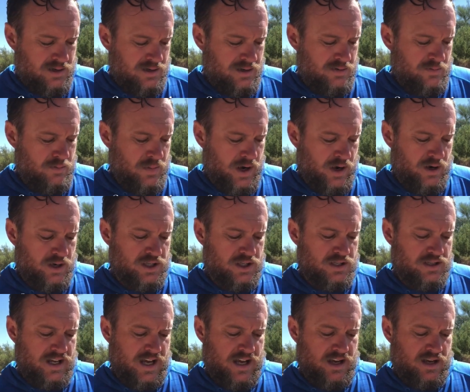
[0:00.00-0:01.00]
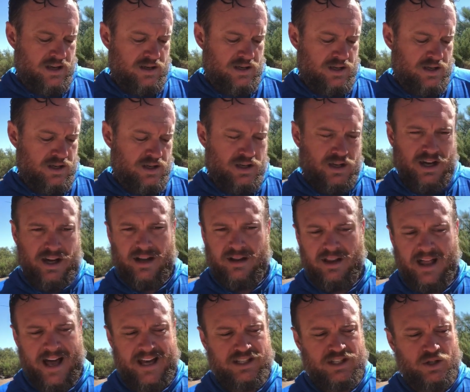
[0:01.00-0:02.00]
Marriage is that
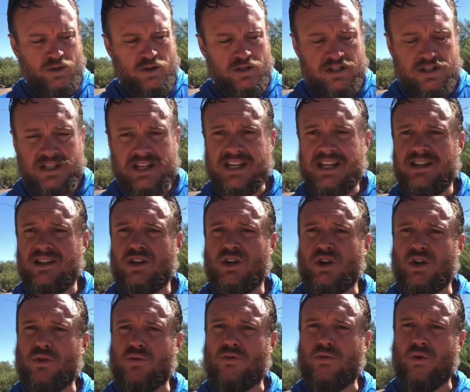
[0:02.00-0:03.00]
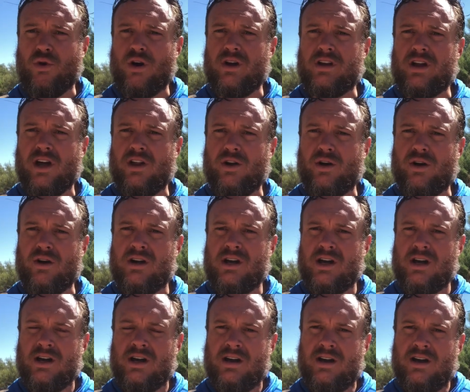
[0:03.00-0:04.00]
lasting union, seeking the good for another
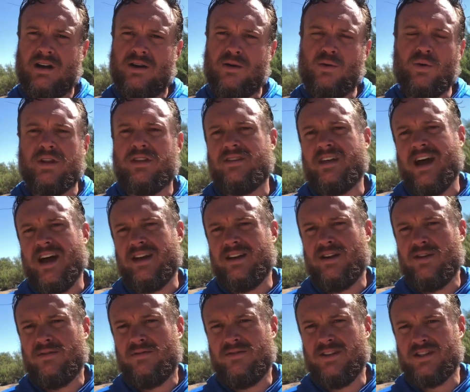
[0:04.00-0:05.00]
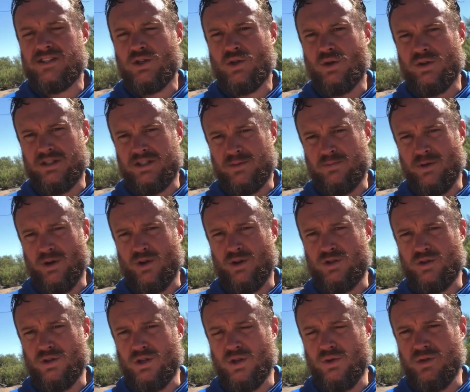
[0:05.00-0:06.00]
with that physical and
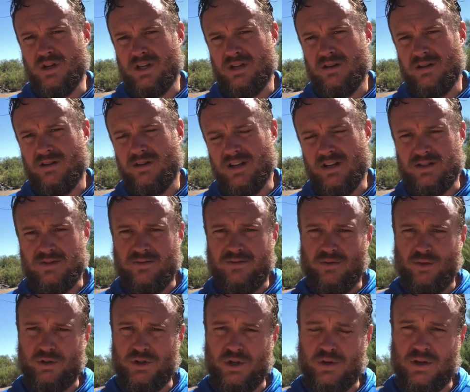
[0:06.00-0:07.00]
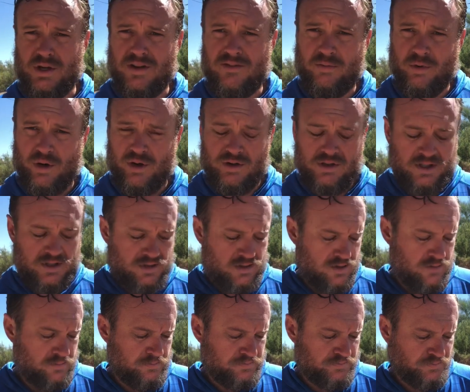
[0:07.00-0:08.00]
spiritual union that is a full union of persons.
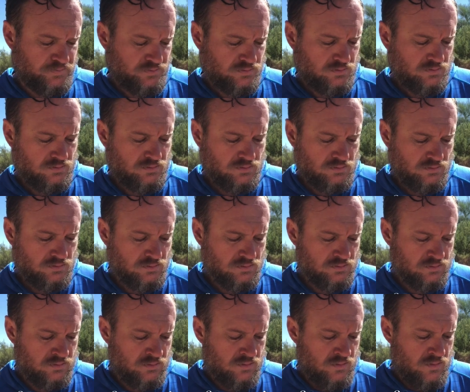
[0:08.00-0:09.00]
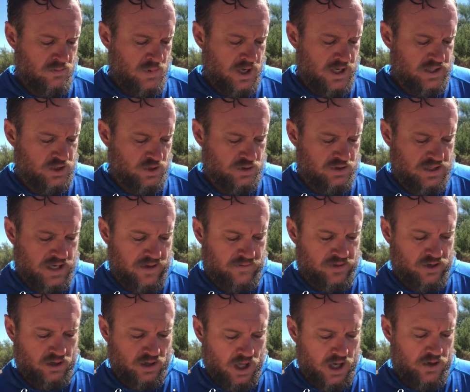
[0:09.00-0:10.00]
And so
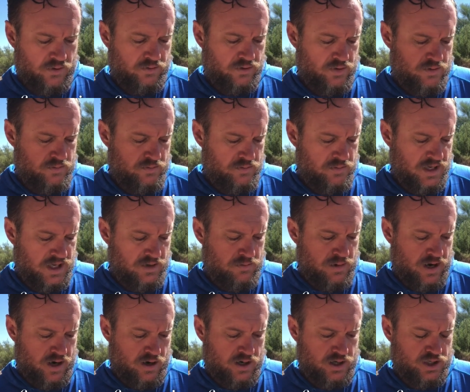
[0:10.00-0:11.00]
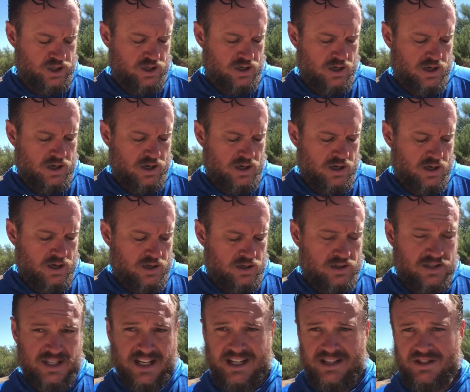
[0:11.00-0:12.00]
7, love in marriage
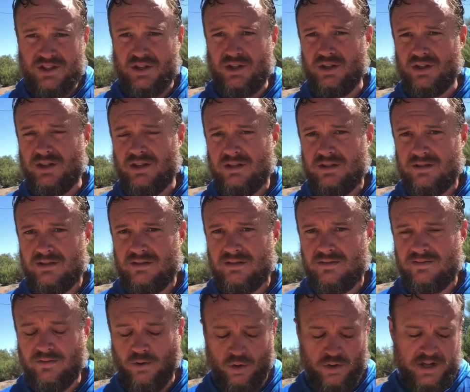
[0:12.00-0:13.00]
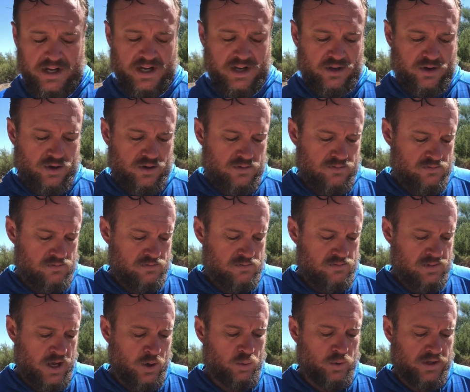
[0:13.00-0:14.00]
seeks the good for the other
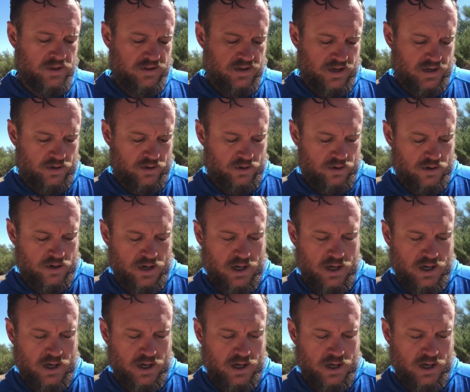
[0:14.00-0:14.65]
and with the other.